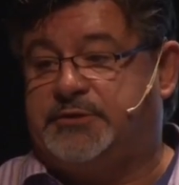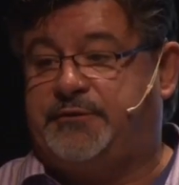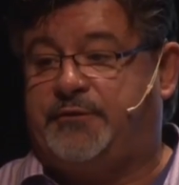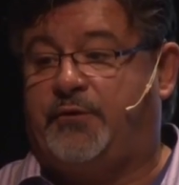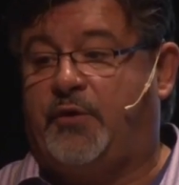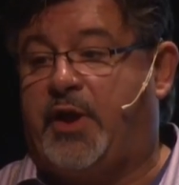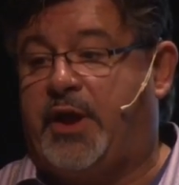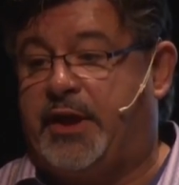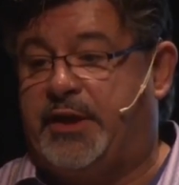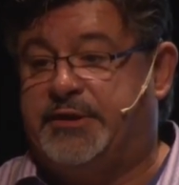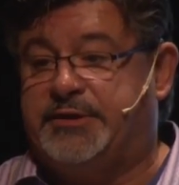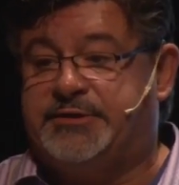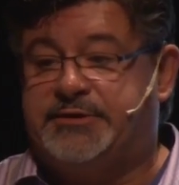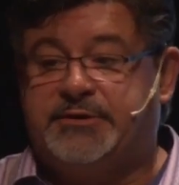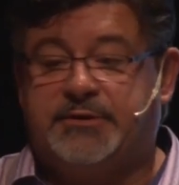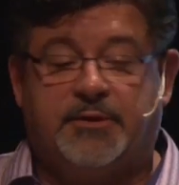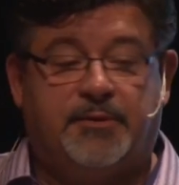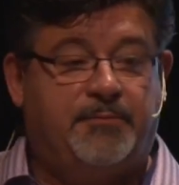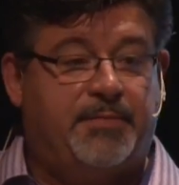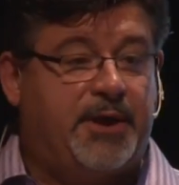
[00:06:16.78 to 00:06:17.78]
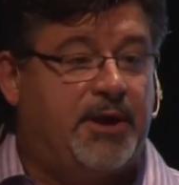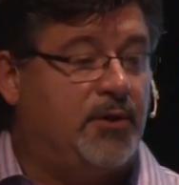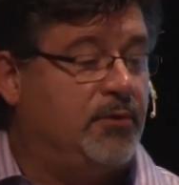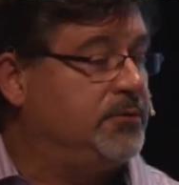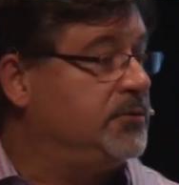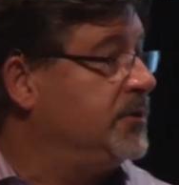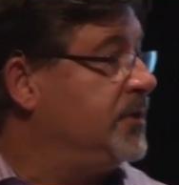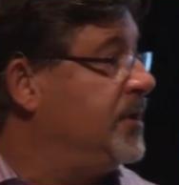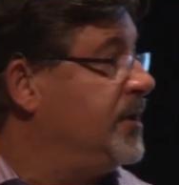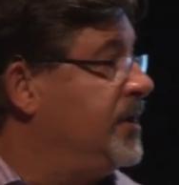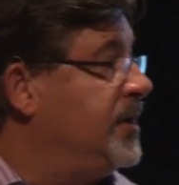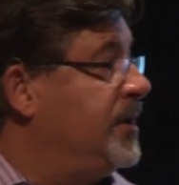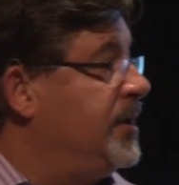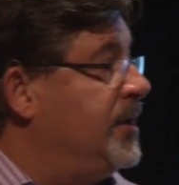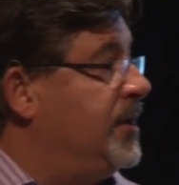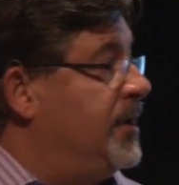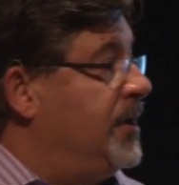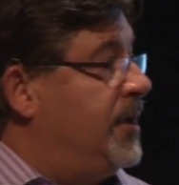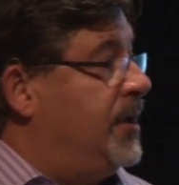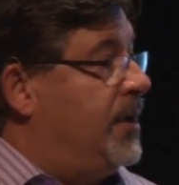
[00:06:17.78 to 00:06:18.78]
friends, about
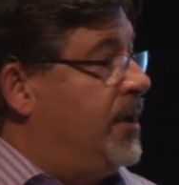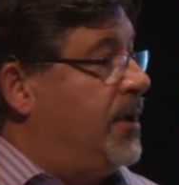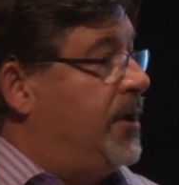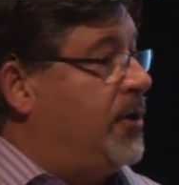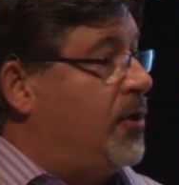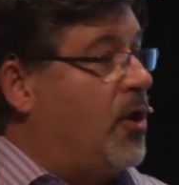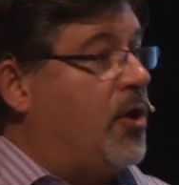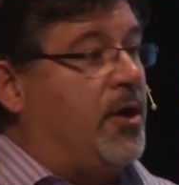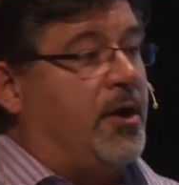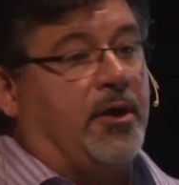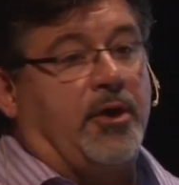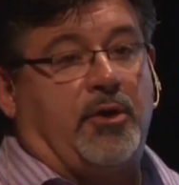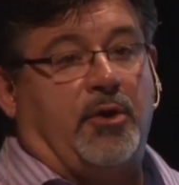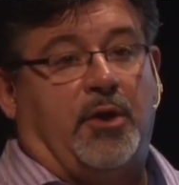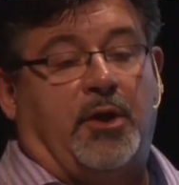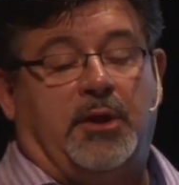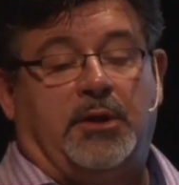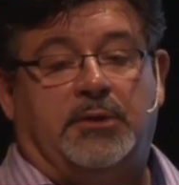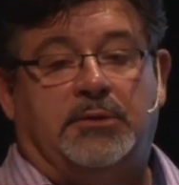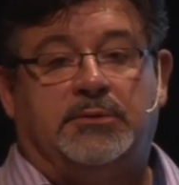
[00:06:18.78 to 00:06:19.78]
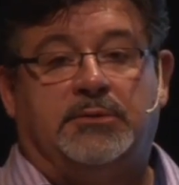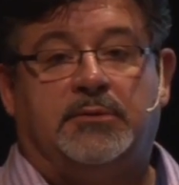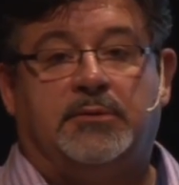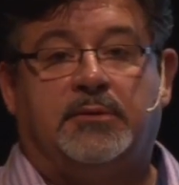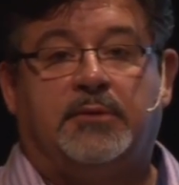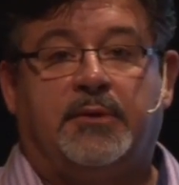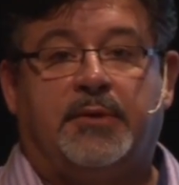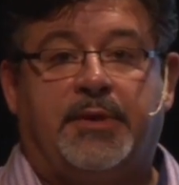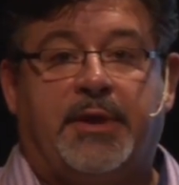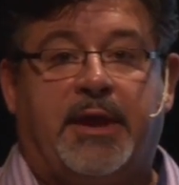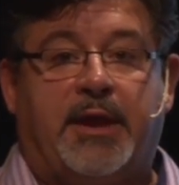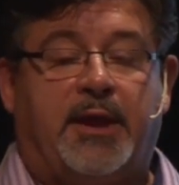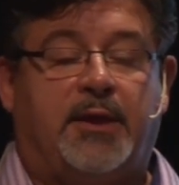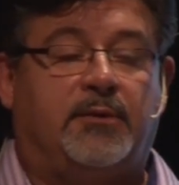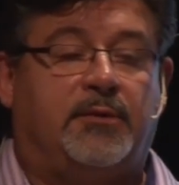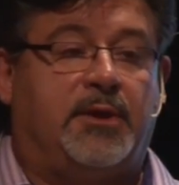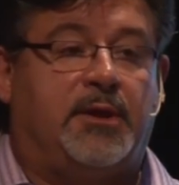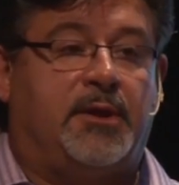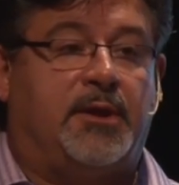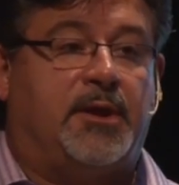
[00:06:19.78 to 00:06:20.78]
an article
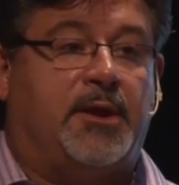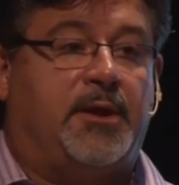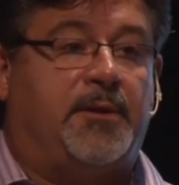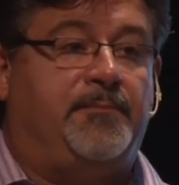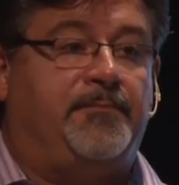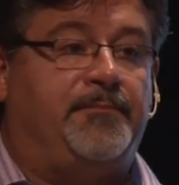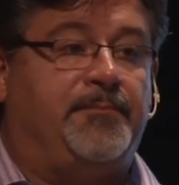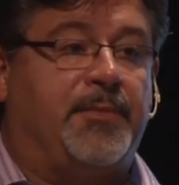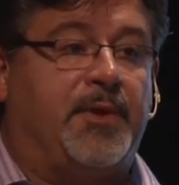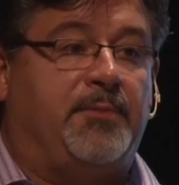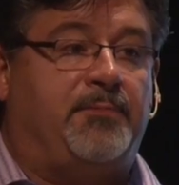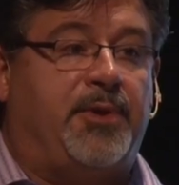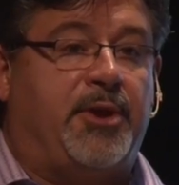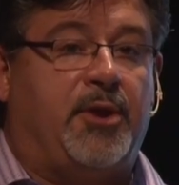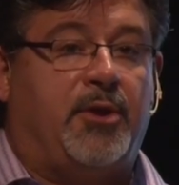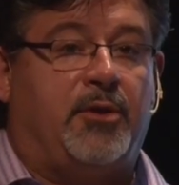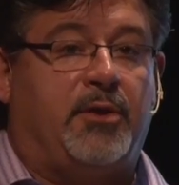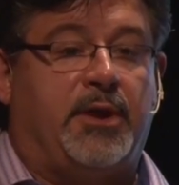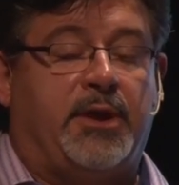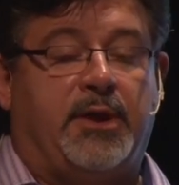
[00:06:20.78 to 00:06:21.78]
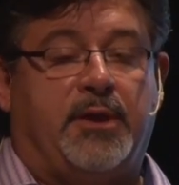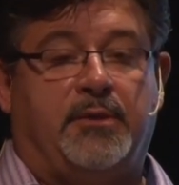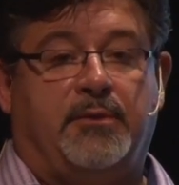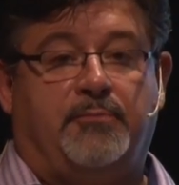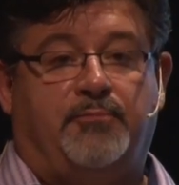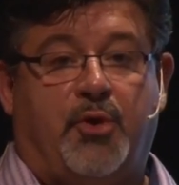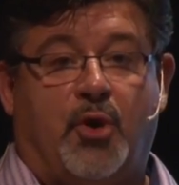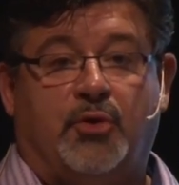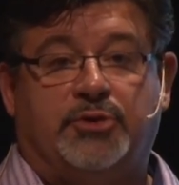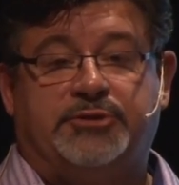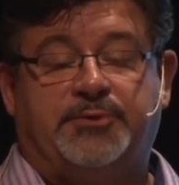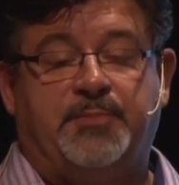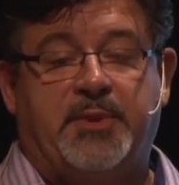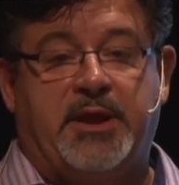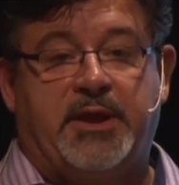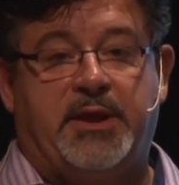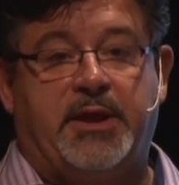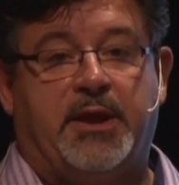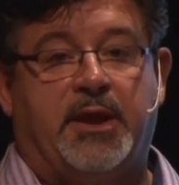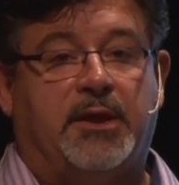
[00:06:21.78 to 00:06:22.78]
that appeared in Post
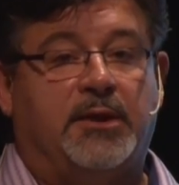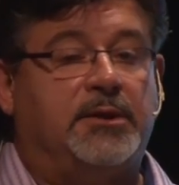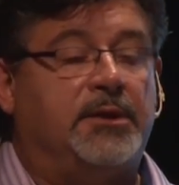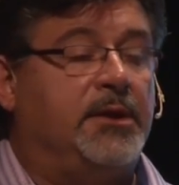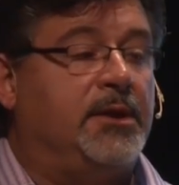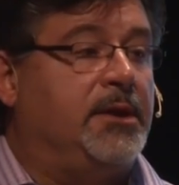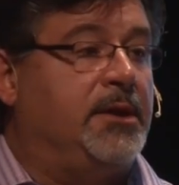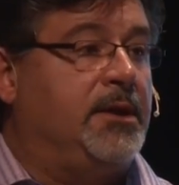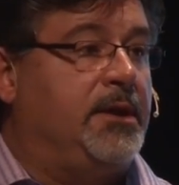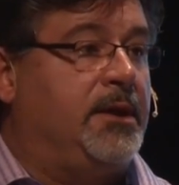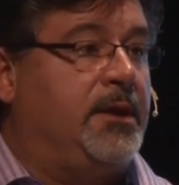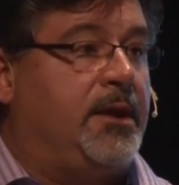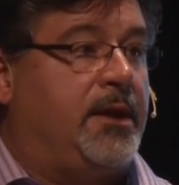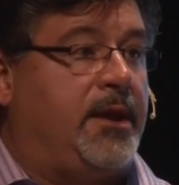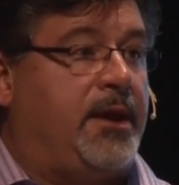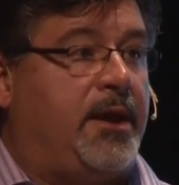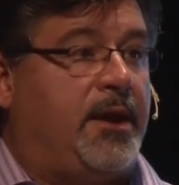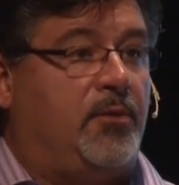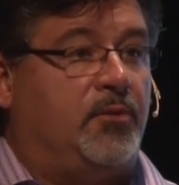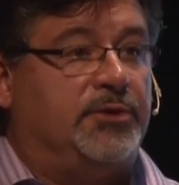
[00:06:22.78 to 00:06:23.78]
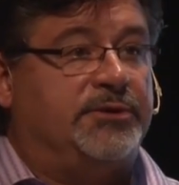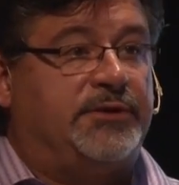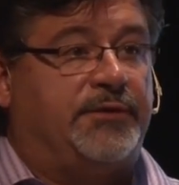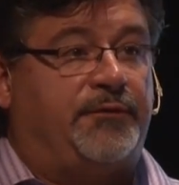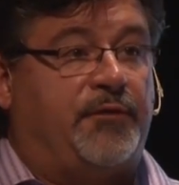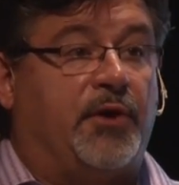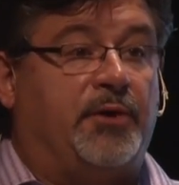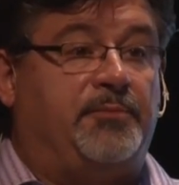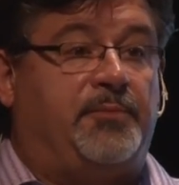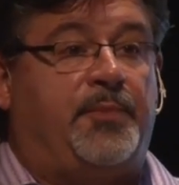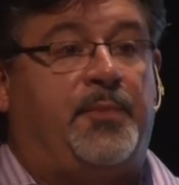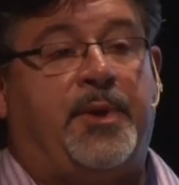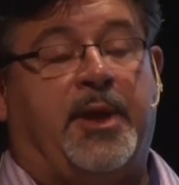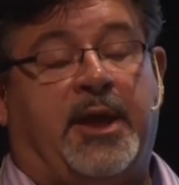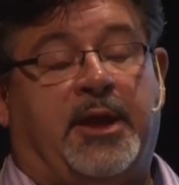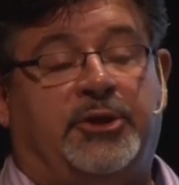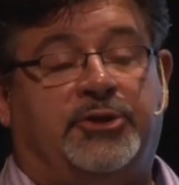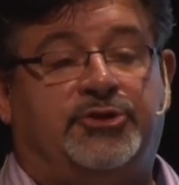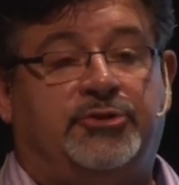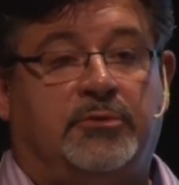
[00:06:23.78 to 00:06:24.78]
Media and was a
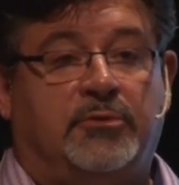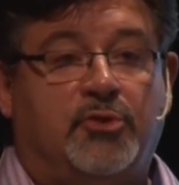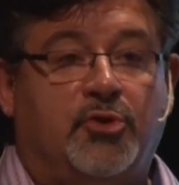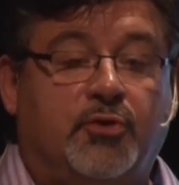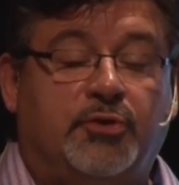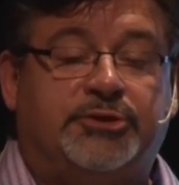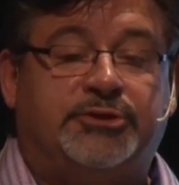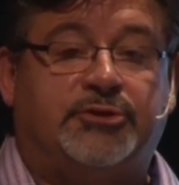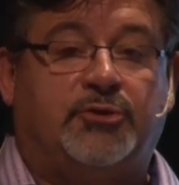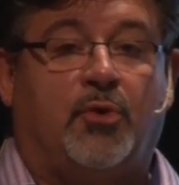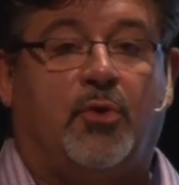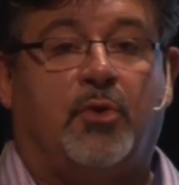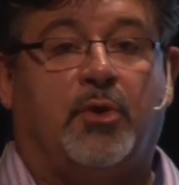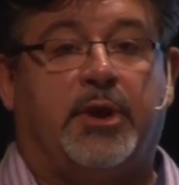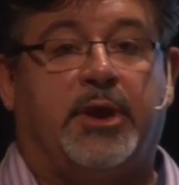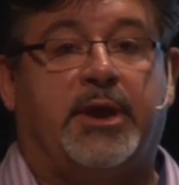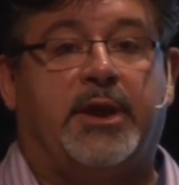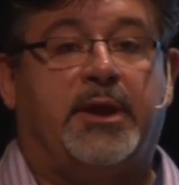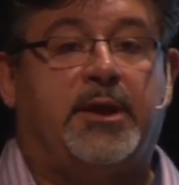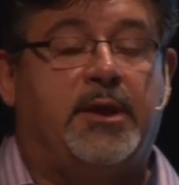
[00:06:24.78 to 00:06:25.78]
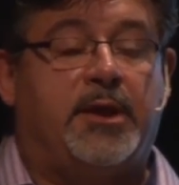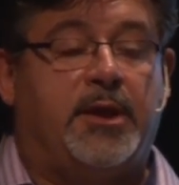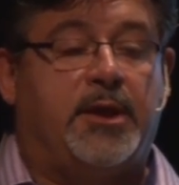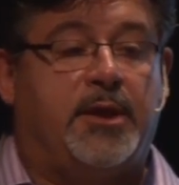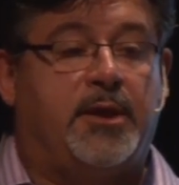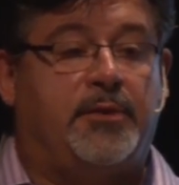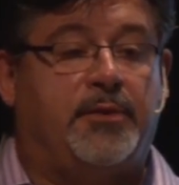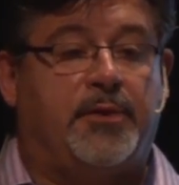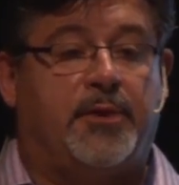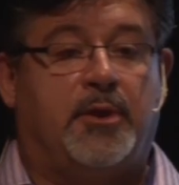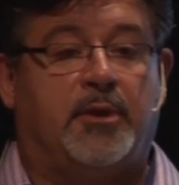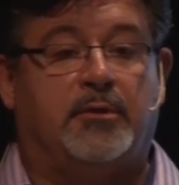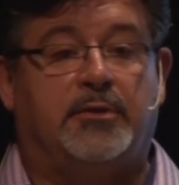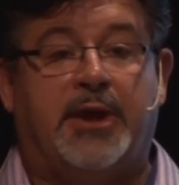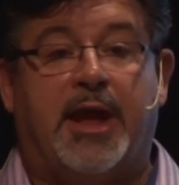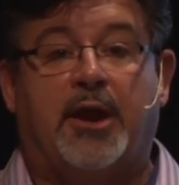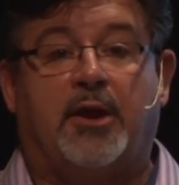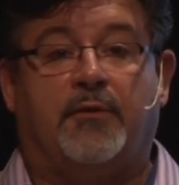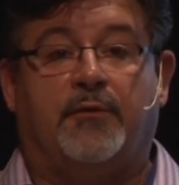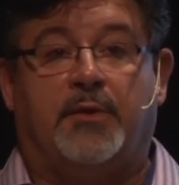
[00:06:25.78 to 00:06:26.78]
front-page news story in their
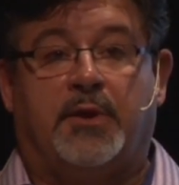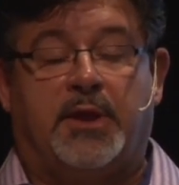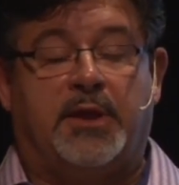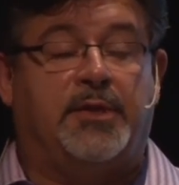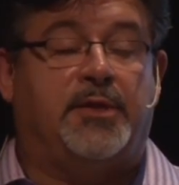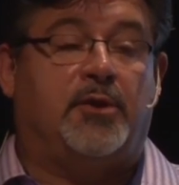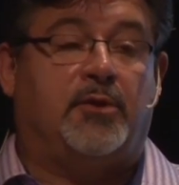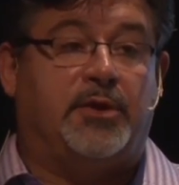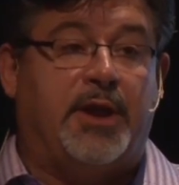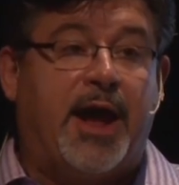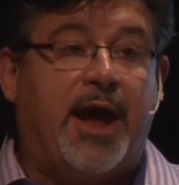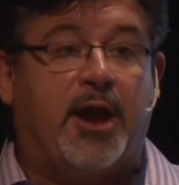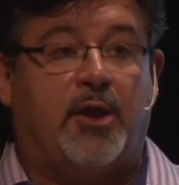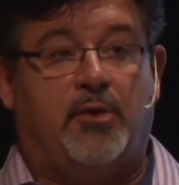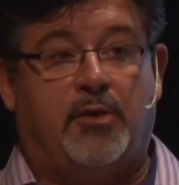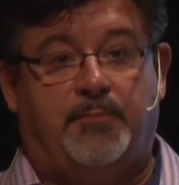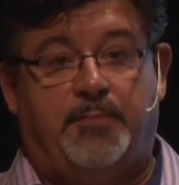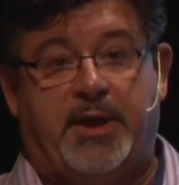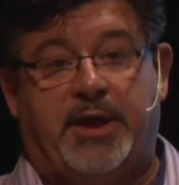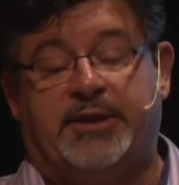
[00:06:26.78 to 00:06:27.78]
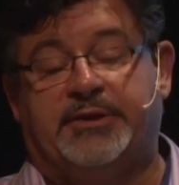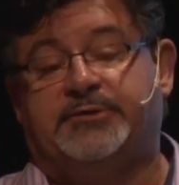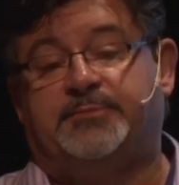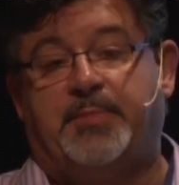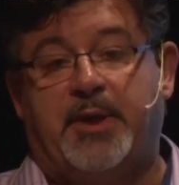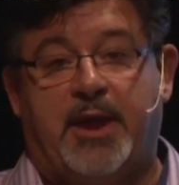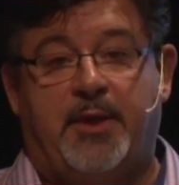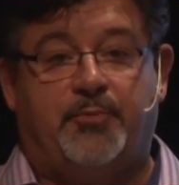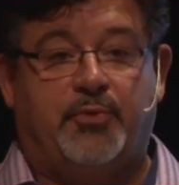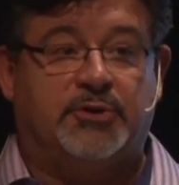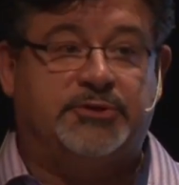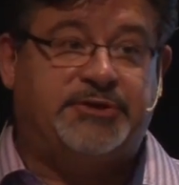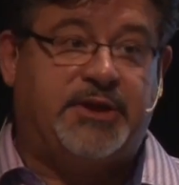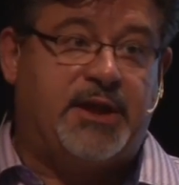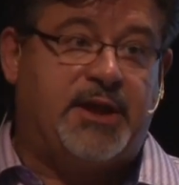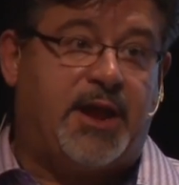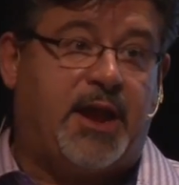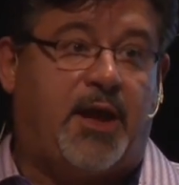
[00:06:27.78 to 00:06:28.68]
Niagara-based paper, St.